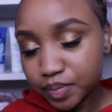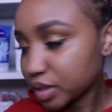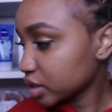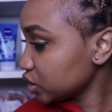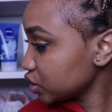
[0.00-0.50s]

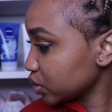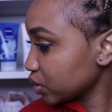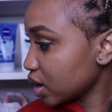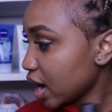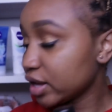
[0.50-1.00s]

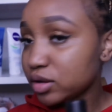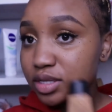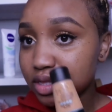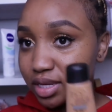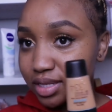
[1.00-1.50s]
So I use
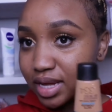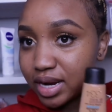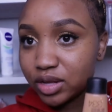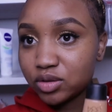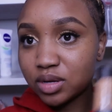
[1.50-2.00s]
this, and
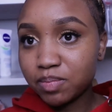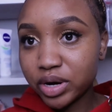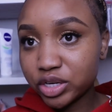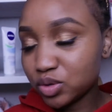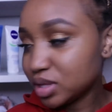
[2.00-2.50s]
I use a
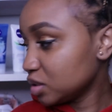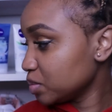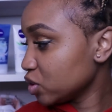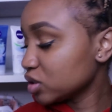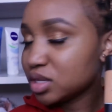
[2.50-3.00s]
brush with it
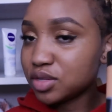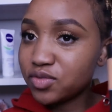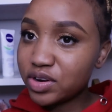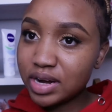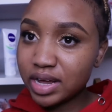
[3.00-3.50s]
because it's
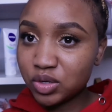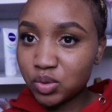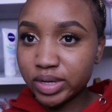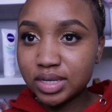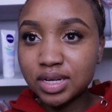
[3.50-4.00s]
very
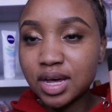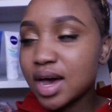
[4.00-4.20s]
lightweight